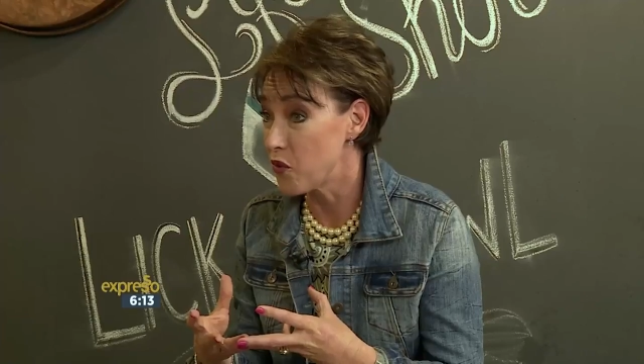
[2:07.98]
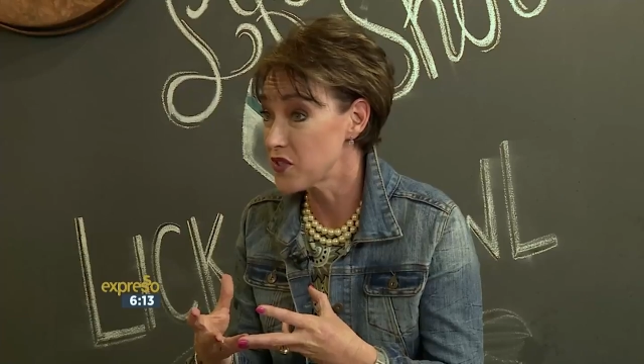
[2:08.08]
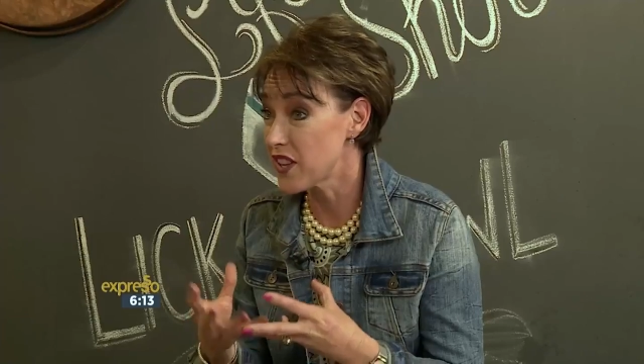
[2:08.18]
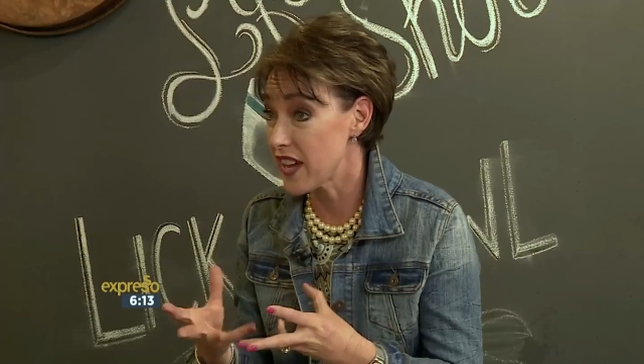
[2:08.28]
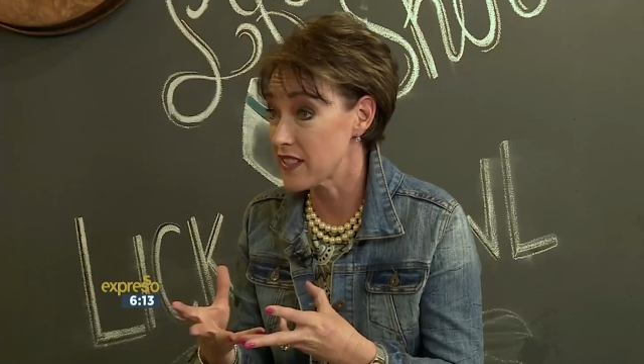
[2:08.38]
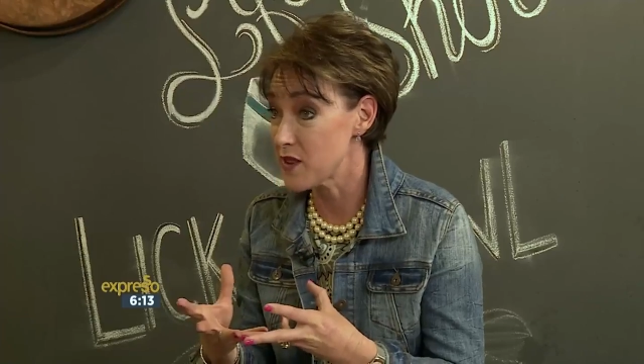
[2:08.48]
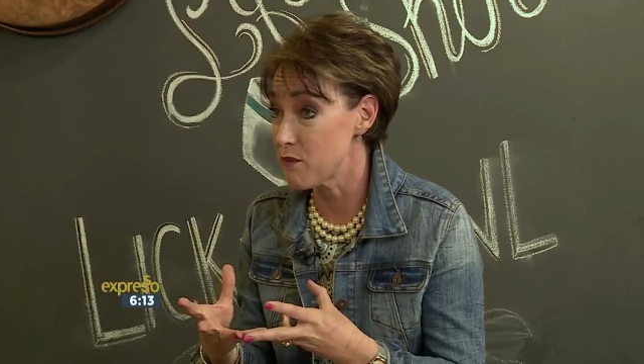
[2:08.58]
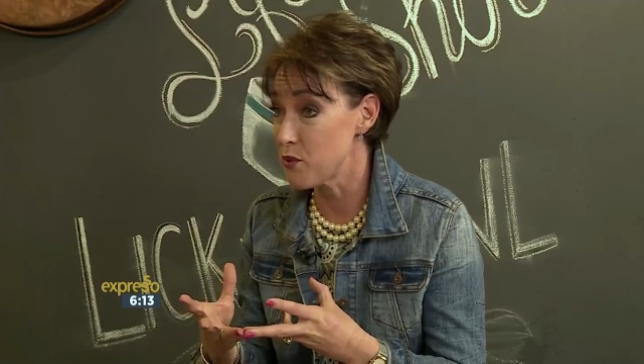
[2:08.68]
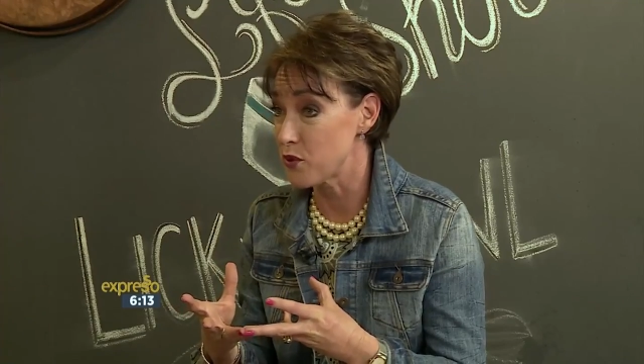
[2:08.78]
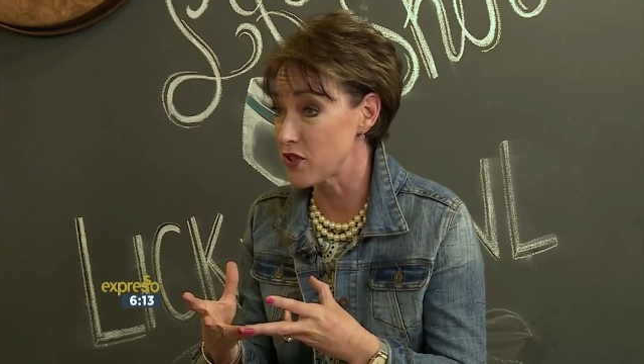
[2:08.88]
more. So
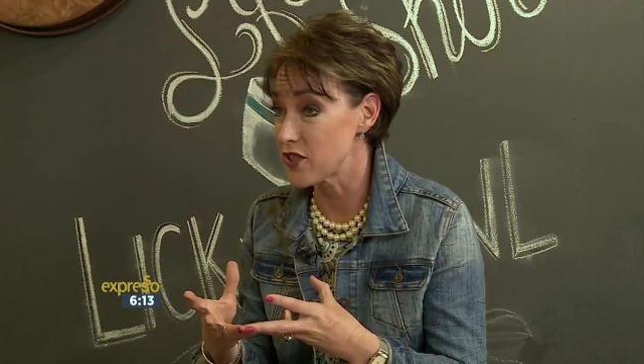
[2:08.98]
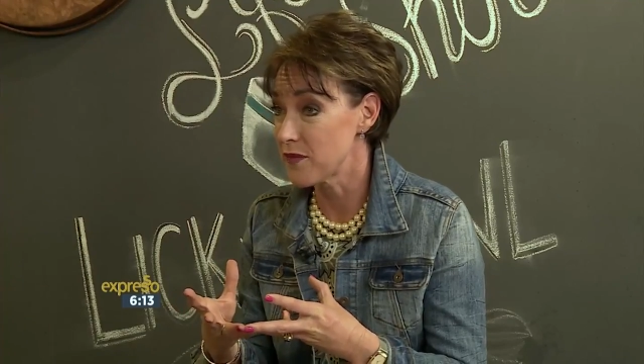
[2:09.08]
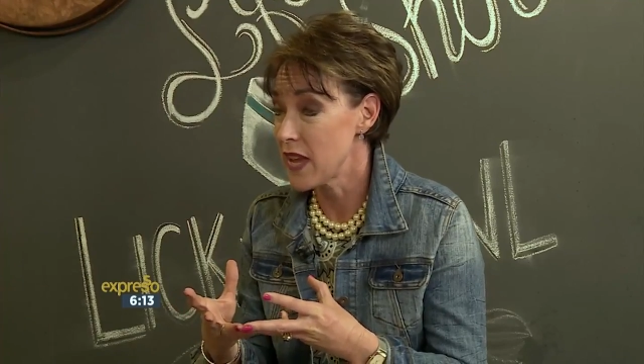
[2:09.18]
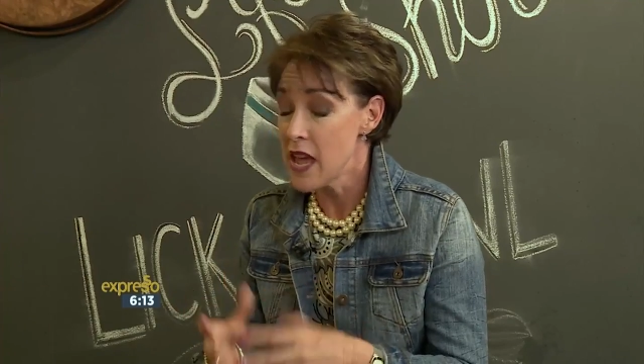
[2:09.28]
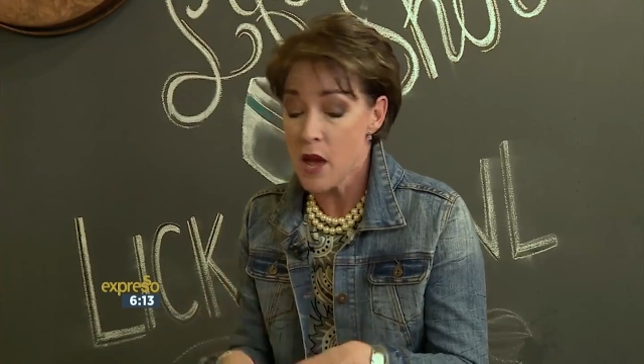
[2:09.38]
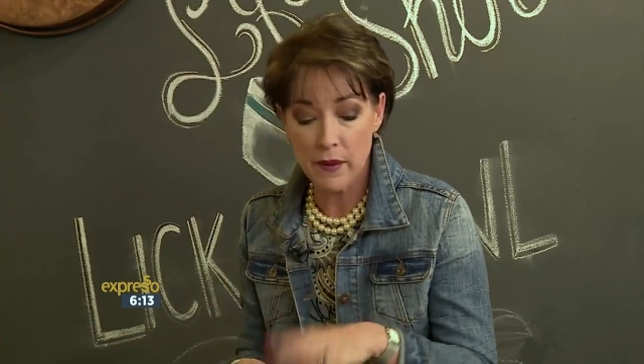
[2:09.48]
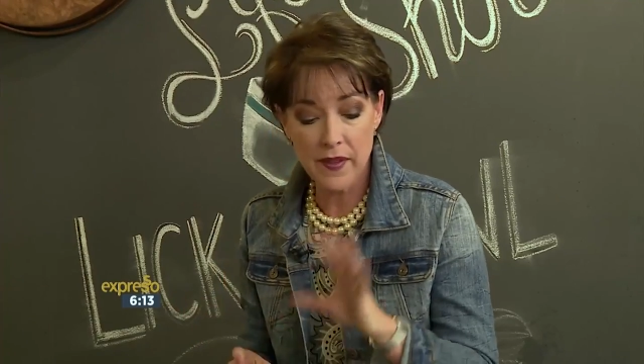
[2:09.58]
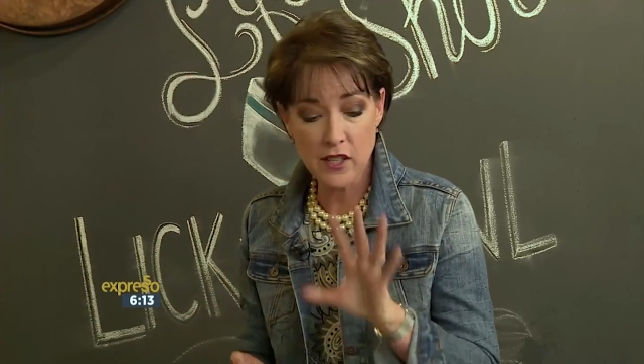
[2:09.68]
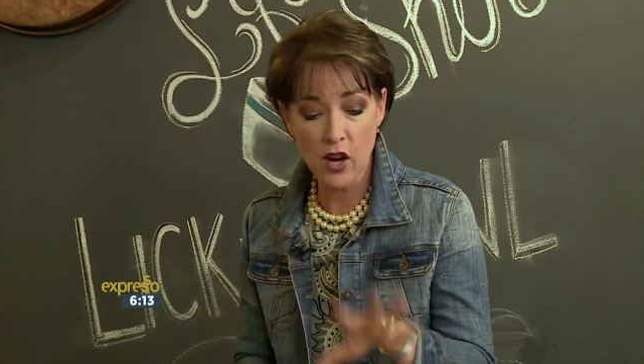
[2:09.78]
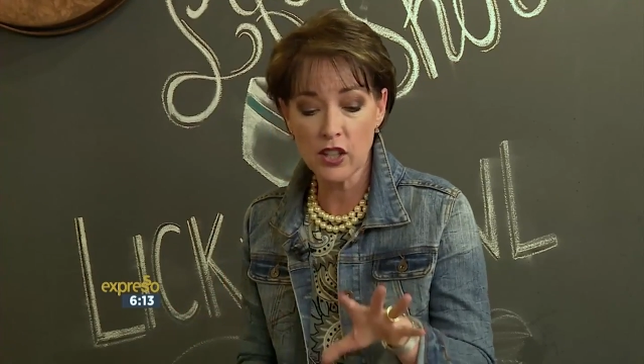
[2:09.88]
that's important.
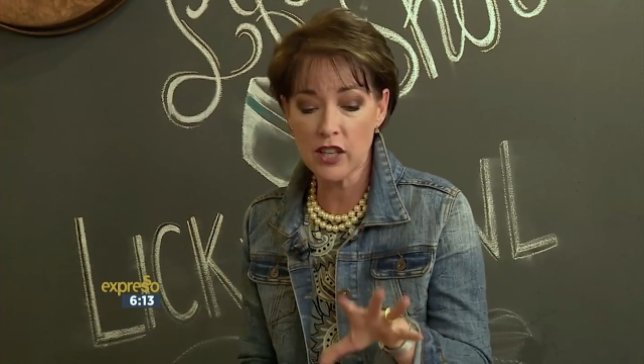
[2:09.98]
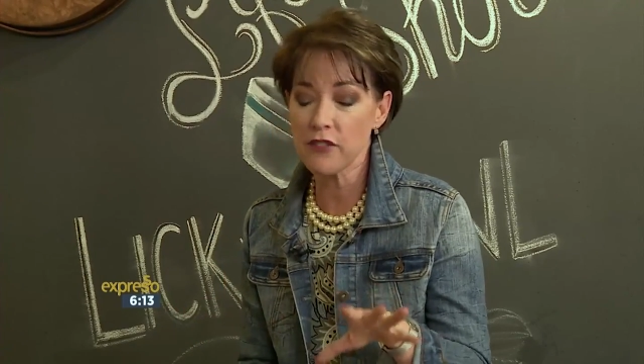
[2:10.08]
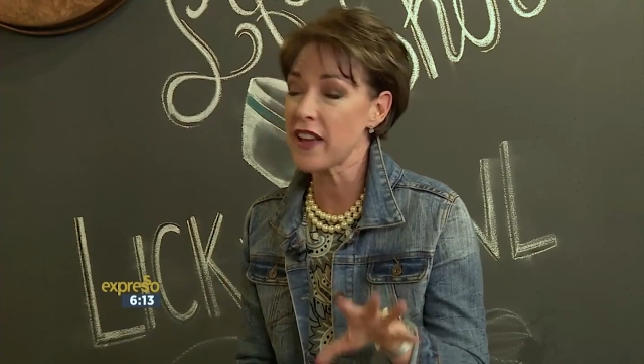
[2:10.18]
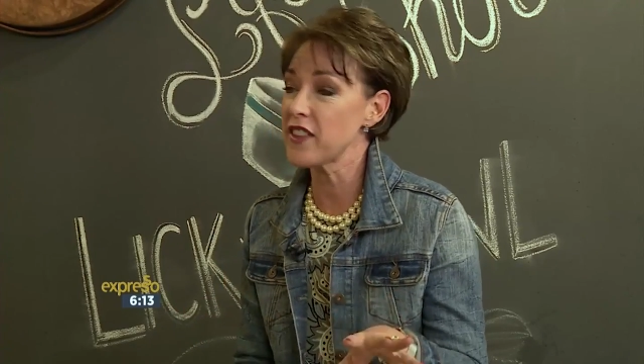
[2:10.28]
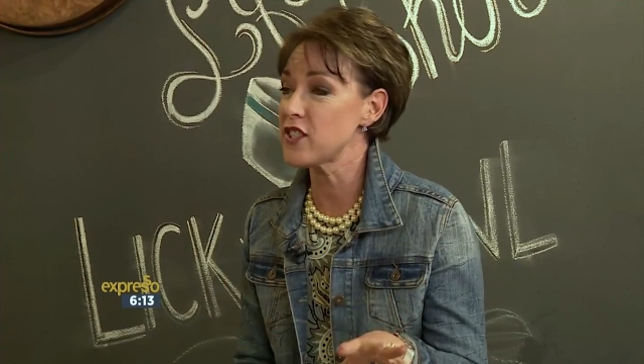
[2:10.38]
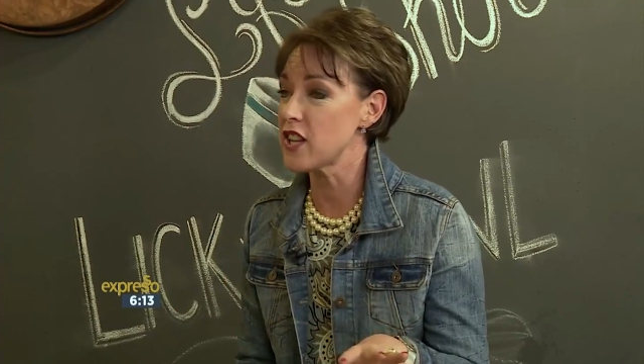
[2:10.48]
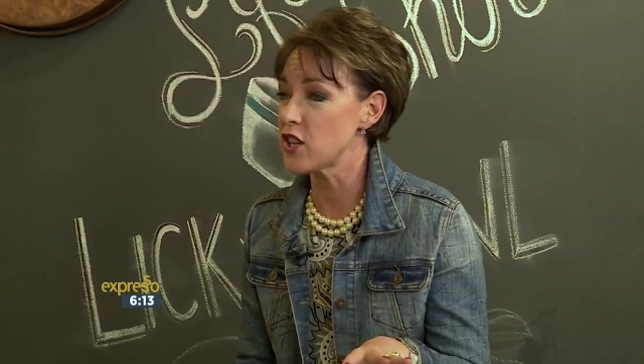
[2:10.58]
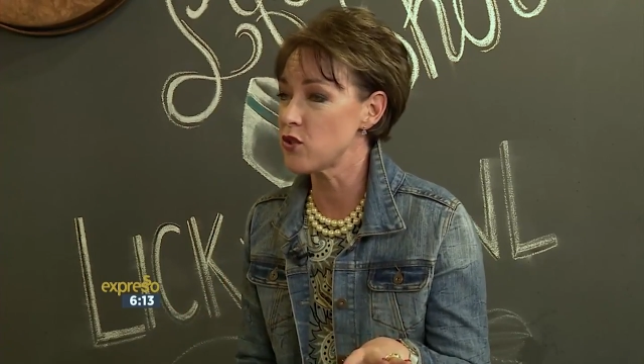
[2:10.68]
But there's a whole lot of other